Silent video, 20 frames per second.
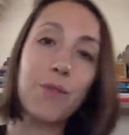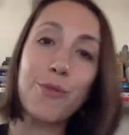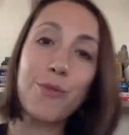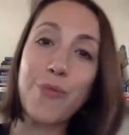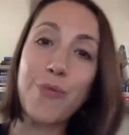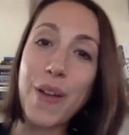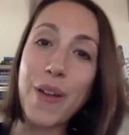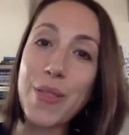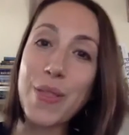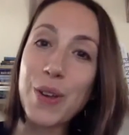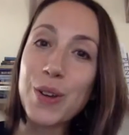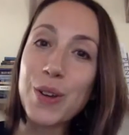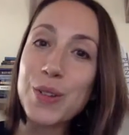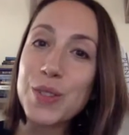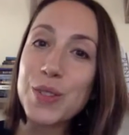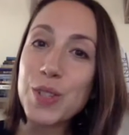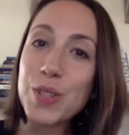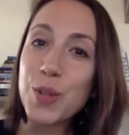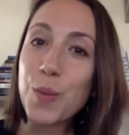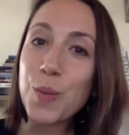
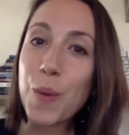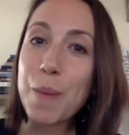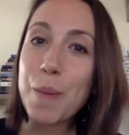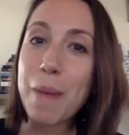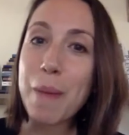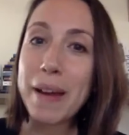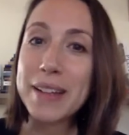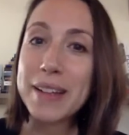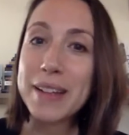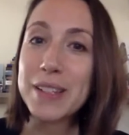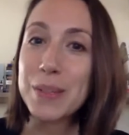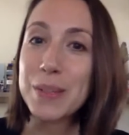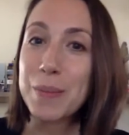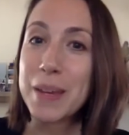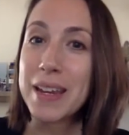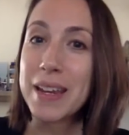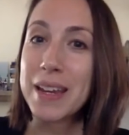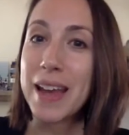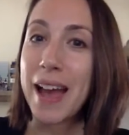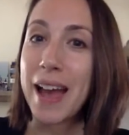feathers to remind
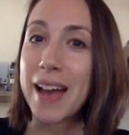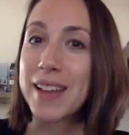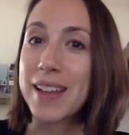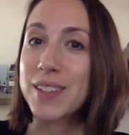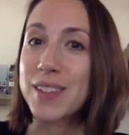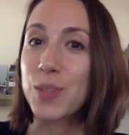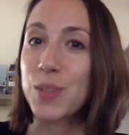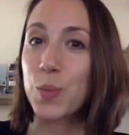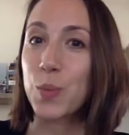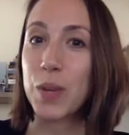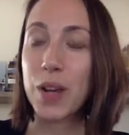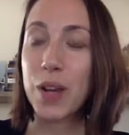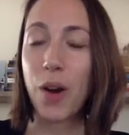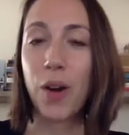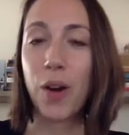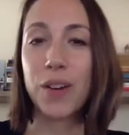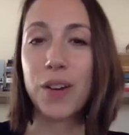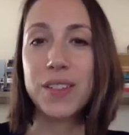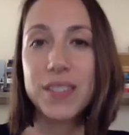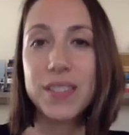me as we
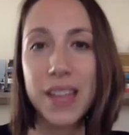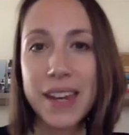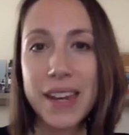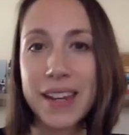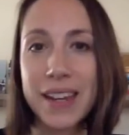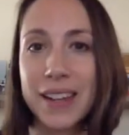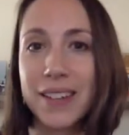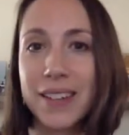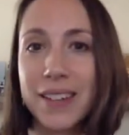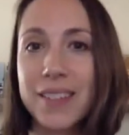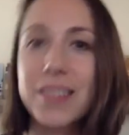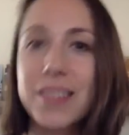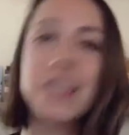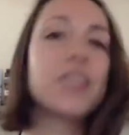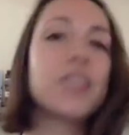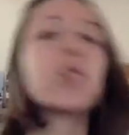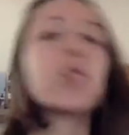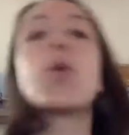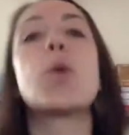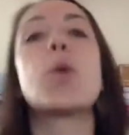are setting
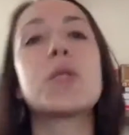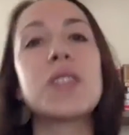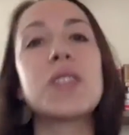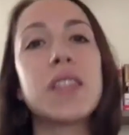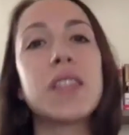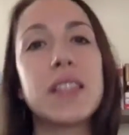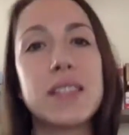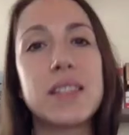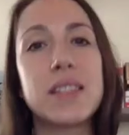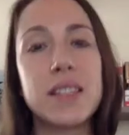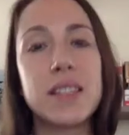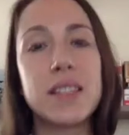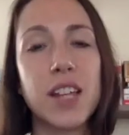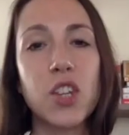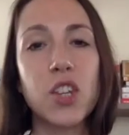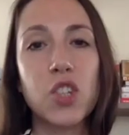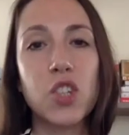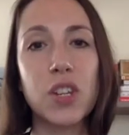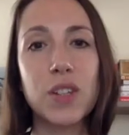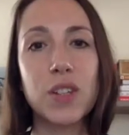these goals and these
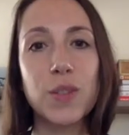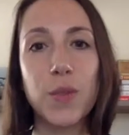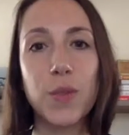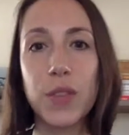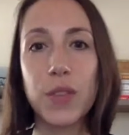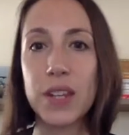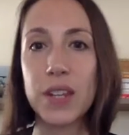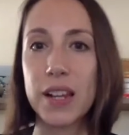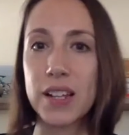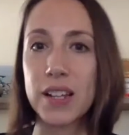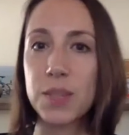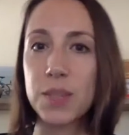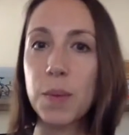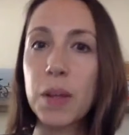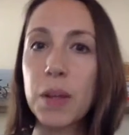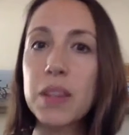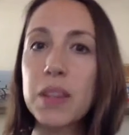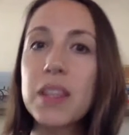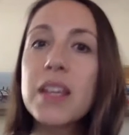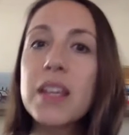intentions for the next
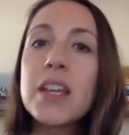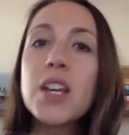month